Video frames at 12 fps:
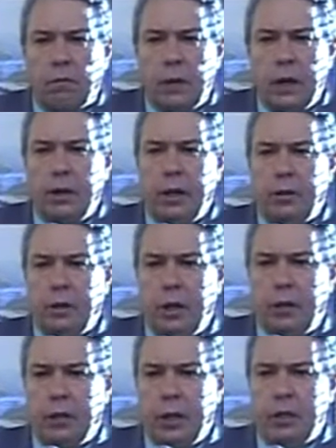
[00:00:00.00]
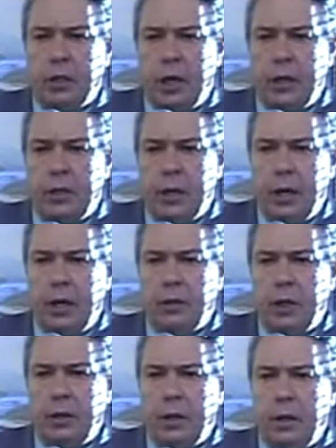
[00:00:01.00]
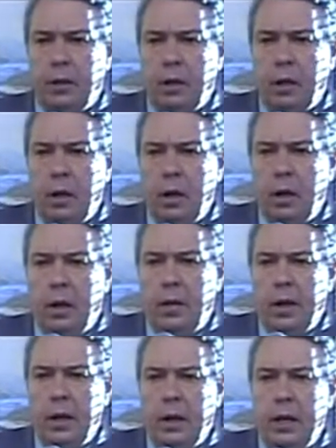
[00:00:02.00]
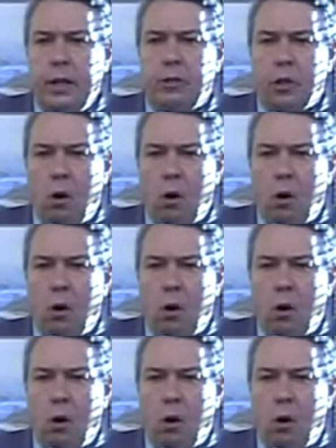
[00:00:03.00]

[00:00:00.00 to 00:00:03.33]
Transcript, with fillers: now, another uh, translation that said that, that its